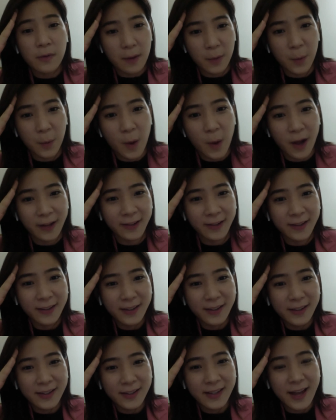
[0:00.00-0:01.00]
everyone.
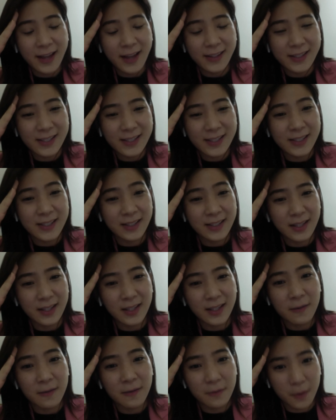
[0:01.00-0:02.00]
Mm. Yeah, this is the
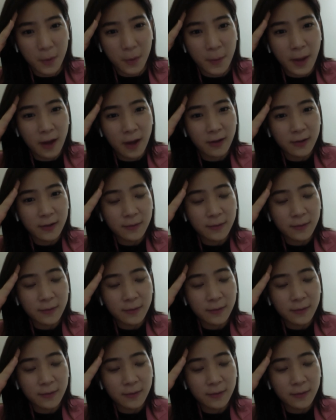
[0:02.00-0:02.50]
thing they feel about.